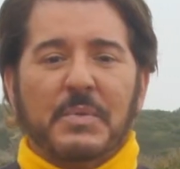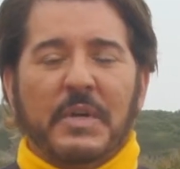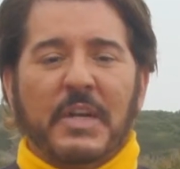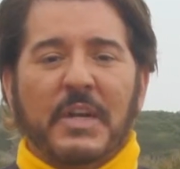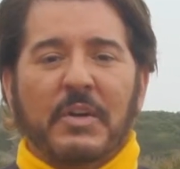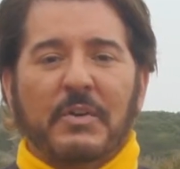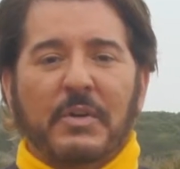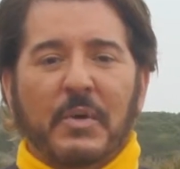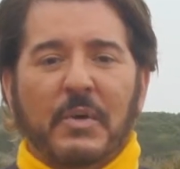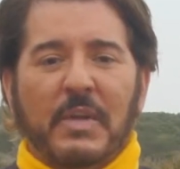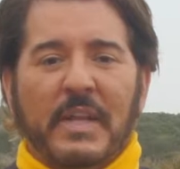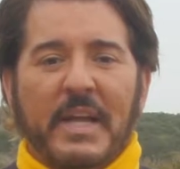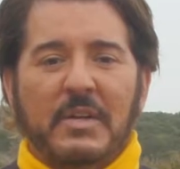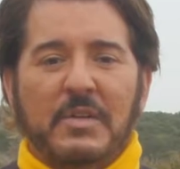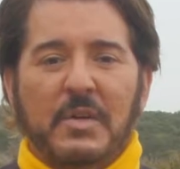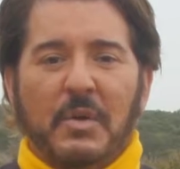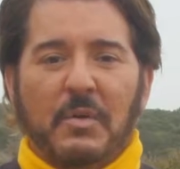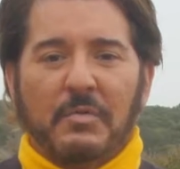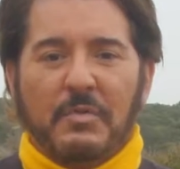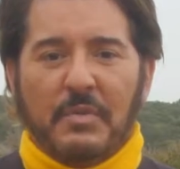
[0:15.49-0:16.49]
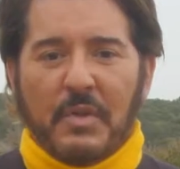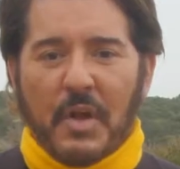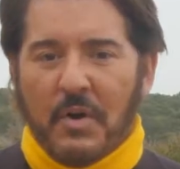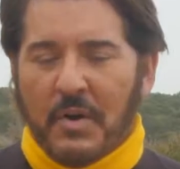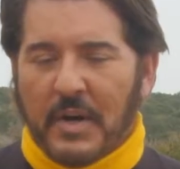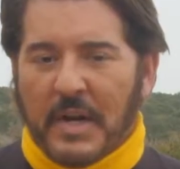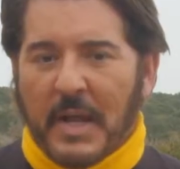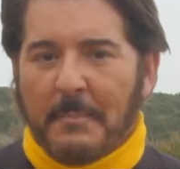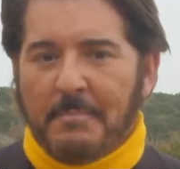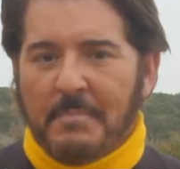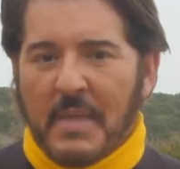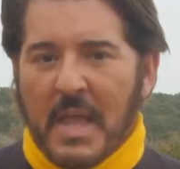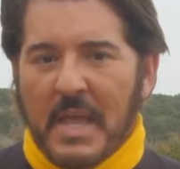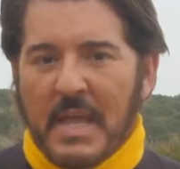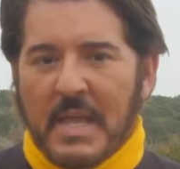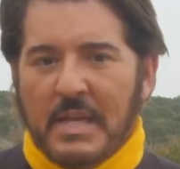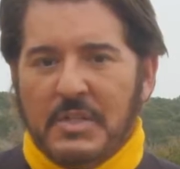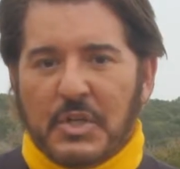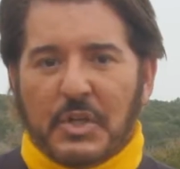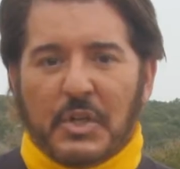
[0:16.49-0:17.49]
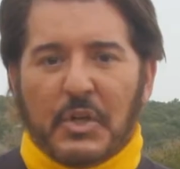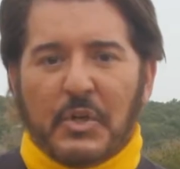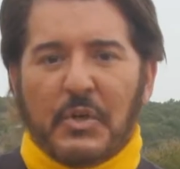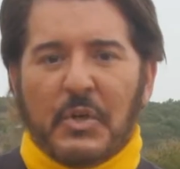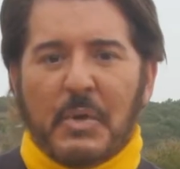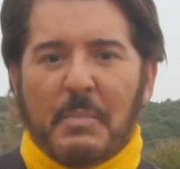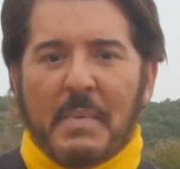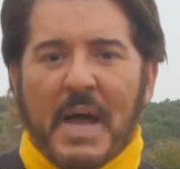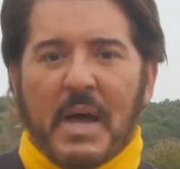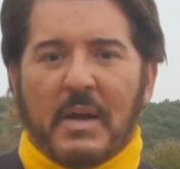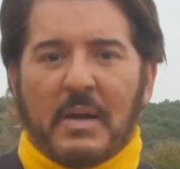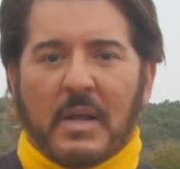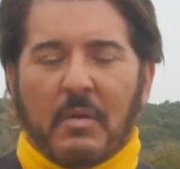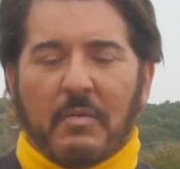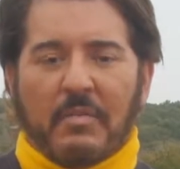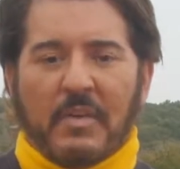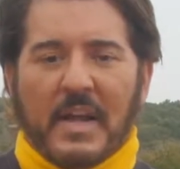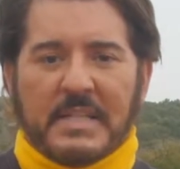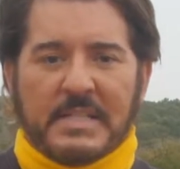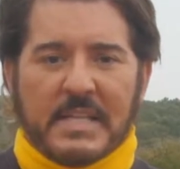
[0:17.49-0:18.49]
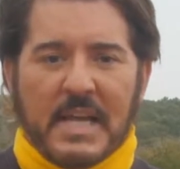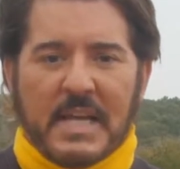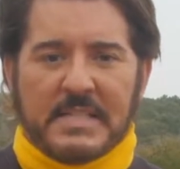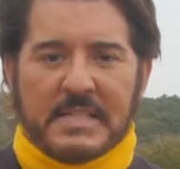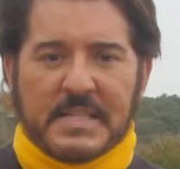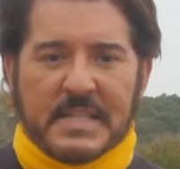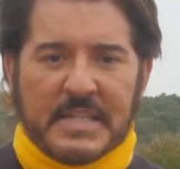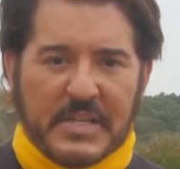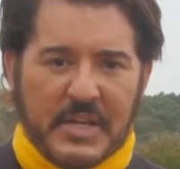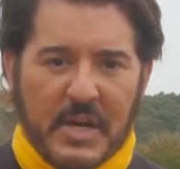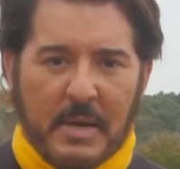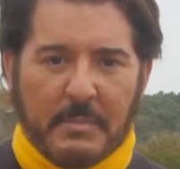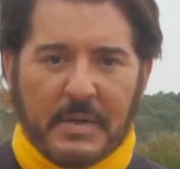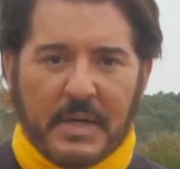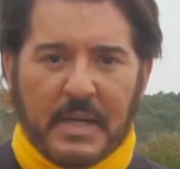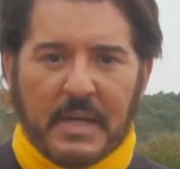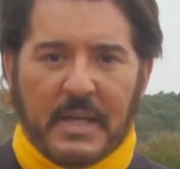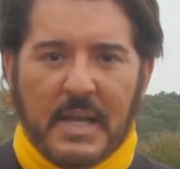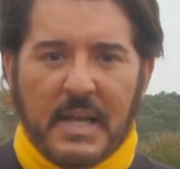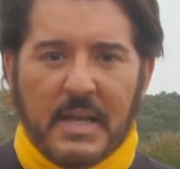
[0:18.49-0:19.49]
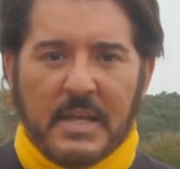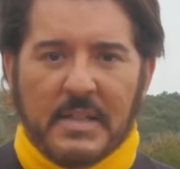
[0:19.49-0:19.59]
We're here in Orlando, Florida, to learn about a fantastic company